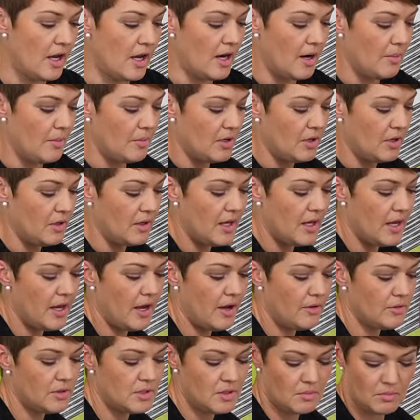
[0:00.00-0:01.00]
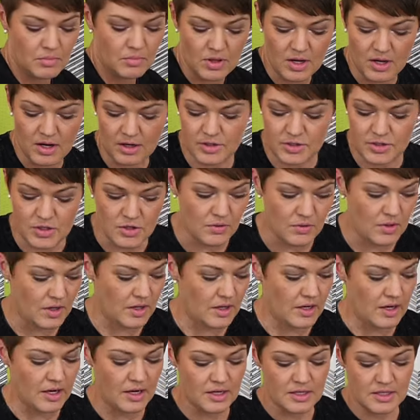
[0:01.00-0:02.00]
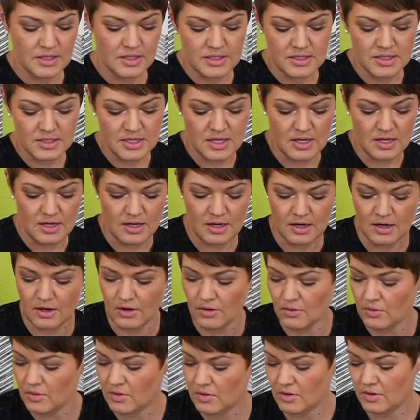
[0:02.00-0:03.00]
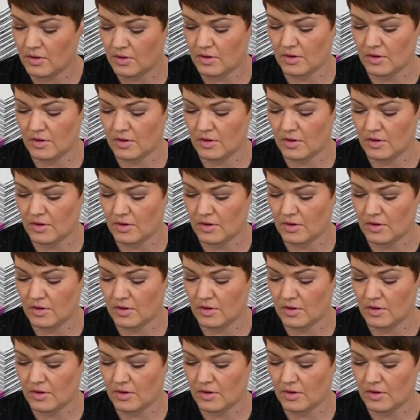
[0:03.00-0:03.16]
and I'm going to lay out some blocks so you can kind of see how